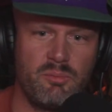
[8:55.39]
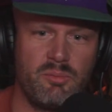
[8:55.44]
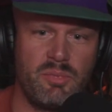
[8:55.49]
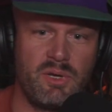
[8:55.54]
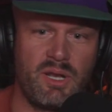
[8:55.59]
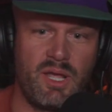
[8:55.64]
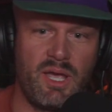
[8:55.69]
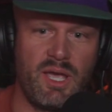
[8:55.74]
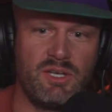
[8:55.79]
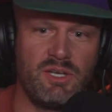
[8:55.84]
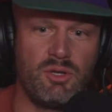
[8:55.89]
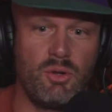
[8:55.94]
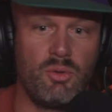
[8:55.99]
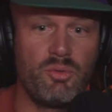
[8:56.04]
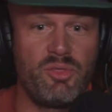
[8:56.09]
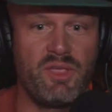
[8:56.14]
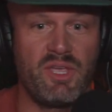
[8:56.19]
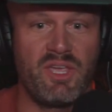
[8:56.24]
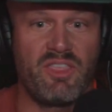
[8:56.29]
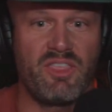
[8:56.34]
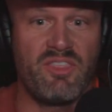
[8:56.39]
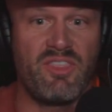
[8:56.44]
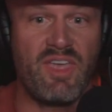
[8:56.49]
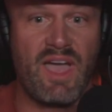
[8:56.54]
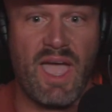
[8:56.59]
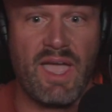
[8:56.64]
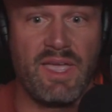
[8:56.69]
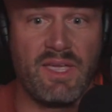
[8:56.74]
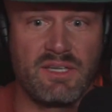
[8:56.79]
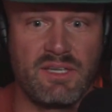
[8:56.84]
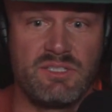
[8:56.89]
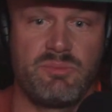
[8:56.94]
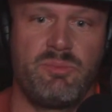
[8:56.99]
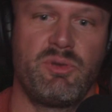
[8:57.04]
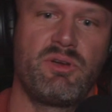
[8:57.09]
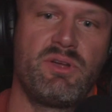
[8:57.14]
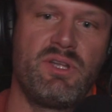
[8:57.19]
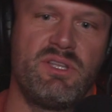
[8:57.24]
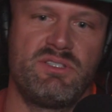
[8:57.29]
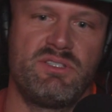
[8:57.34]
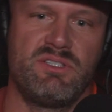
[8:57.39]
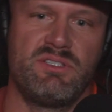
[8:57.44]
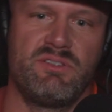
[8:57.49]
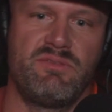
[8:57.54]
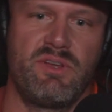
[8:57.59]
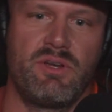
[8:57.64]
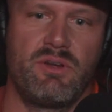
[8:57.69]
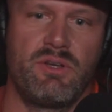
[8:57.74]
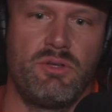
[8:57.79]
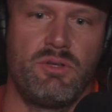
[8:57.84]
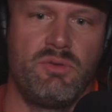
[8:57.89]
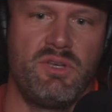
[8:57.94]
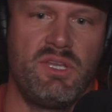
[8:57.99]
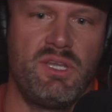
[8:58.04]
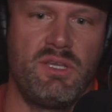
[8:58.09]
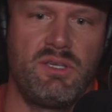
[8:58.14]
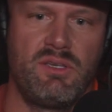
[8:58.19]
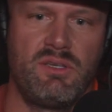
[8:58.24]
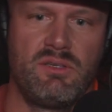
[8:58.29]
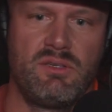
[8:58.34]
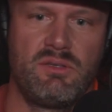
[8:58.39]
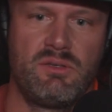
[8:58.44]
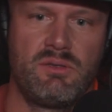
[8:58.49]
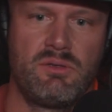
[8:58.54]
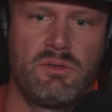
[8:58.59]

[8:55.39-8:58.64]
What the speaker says: but I don't think that experience is very unique.